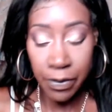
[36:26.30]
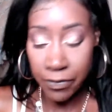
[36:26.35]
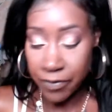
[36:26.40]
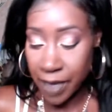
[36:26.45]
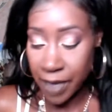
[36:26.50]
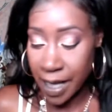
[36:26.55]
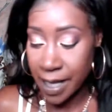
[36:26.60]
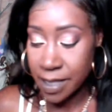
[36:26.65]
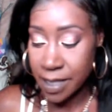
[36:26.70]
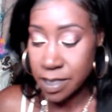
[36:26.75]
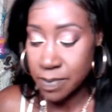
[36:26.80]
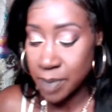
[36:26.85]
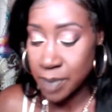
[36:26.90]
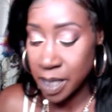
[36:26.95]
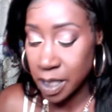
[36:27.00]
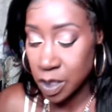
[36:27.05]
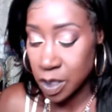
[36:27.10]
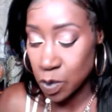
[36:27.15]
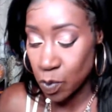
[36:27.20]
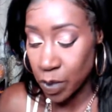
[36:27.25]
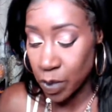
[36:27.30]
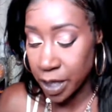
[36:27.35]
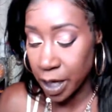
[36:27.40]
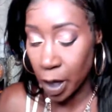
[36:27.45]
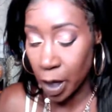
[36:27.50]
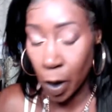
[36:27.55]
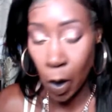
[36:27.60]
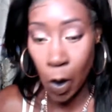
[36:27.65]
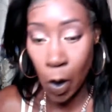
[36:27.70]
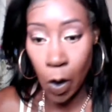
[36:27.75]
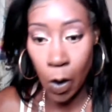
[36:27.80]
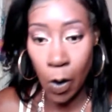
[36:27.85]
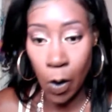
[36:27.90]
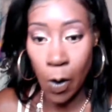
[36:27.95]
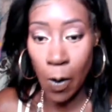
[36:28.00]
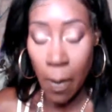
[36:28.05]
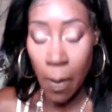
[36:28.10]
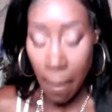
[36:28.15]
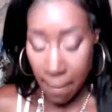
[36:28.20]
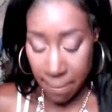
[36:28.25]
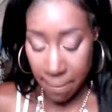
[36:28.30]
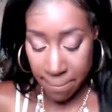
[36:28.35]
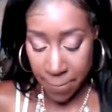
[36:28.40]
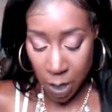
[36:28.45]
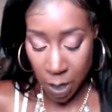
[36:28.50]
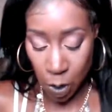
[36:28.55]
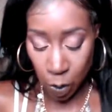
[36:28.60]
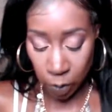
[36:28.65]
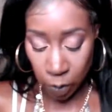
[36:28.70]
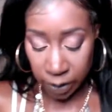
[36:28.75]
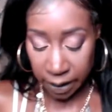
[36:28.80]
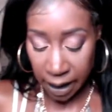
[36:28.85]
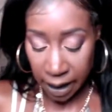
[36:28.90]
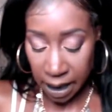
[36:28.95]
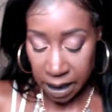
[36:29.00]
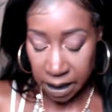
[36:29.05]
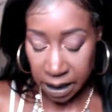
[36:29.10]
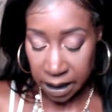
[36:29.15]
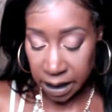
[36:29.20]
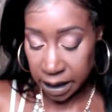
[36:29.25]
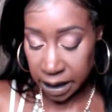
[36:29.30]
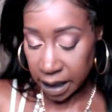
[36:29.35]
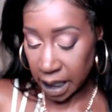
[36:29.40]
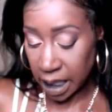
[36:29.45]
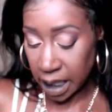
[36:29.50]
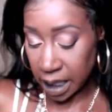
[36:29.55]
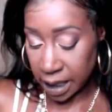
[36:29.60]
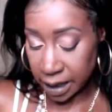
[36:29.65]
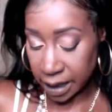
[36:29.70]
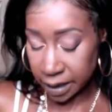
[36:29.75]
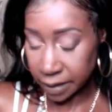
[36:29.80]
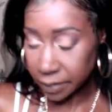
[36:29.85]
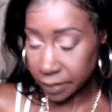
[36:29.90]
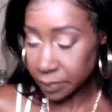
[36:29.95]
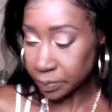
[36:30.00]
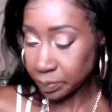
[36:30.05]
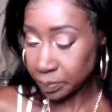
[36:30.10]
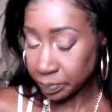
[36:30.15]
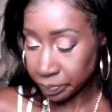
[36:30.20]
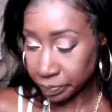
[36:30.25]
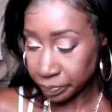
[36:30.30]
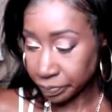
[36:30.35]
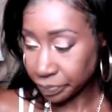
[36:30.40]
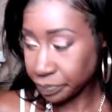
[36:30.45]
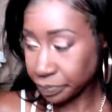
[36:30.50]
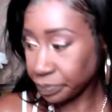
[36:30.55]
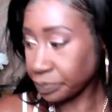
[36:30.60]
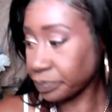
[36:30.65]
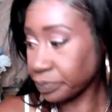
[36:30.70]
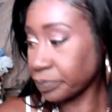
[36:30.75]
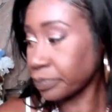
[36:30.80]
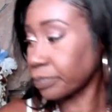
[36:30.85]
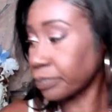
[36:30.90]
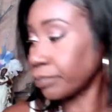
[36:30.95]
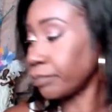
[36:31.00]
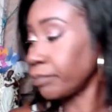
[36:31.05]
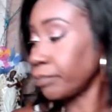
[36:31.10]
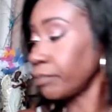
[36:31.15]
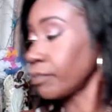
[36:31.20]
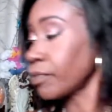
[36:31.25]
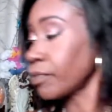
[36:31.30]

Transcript: We're going to do this real fast because we are almost done.